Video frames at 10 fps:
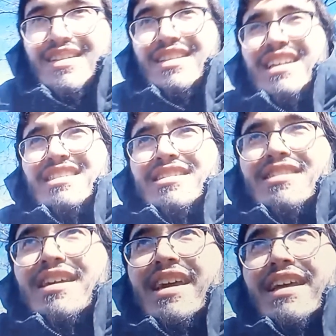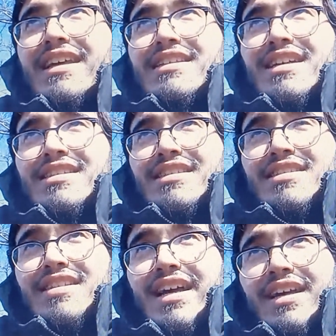That's the thing. It doesn't
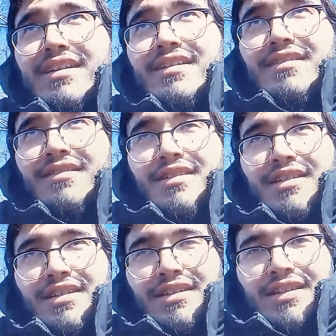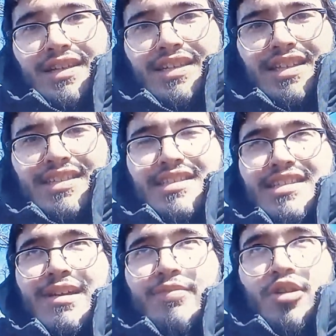say. It doesn't
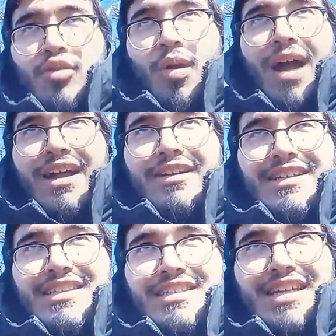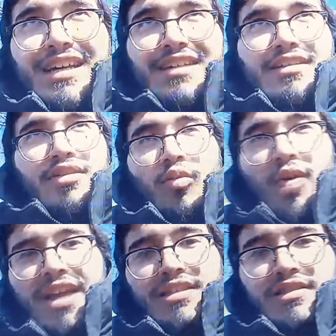say required. It's set. The
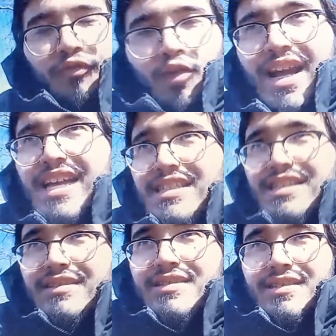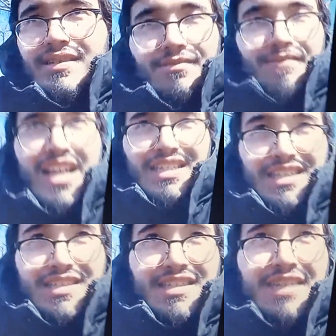way it's phrased, it makes
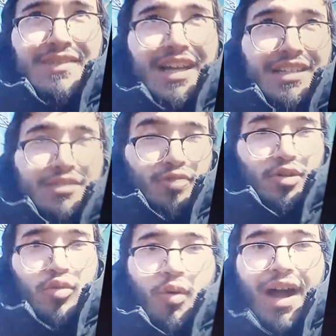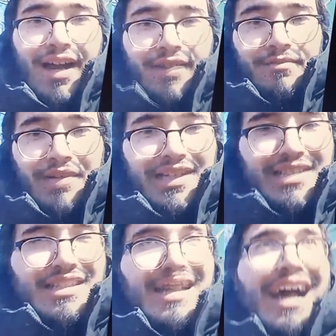it seem like it's required, but
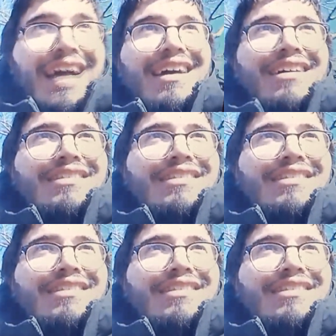it's not.